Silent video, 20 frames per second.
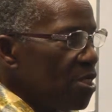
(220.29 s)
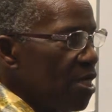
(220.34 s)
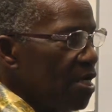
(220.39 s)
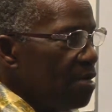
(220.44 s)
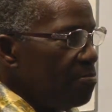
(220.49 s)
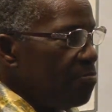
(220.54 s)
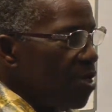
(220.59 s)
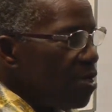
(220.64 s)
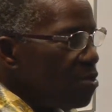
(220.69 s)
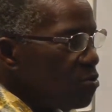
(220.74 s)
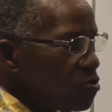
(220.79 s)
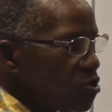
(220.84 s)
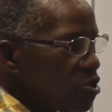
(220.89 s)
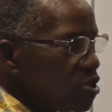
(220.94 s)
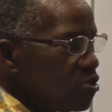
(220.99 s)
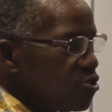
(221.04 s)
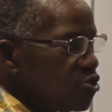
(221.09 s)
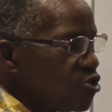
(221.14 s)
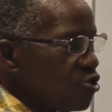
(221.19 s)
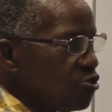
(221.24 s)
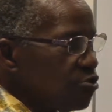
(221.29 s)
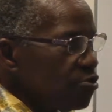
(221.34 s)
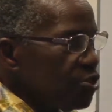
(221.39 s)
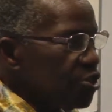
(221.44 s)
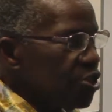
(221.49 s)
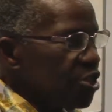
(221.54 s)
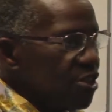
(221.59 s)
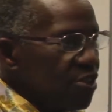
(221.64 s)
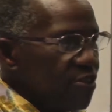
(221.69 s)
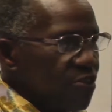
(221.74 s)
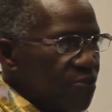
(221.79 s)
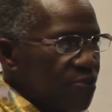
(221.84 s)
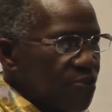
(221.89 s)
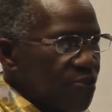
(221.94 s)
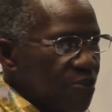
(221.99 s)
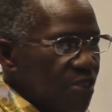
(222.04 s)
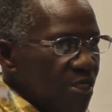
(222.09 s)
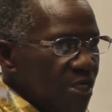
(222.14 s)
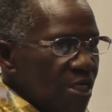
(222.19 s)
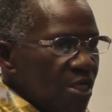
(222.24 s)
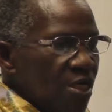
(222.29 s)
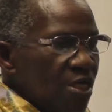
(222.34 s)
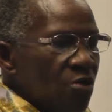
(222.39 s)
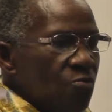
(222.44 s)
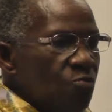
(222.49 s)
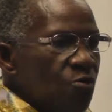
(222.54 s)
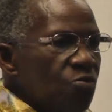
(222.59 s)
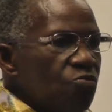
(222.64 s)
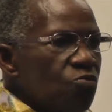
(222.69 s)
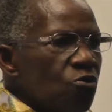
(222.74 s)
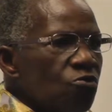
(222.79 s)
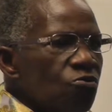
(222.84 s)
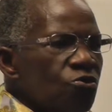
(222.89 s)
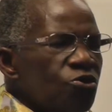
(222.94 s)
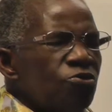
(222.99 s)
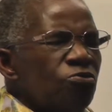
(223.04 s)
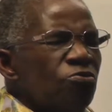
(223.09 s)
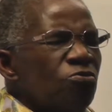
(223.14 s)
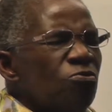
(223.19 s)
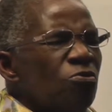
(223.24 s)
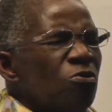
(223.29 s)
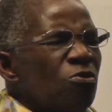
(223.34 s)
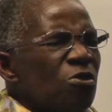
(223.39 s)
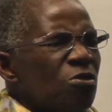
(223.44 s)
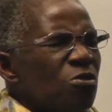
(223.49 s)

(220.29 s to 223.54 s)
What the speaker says: about churches. We wrote to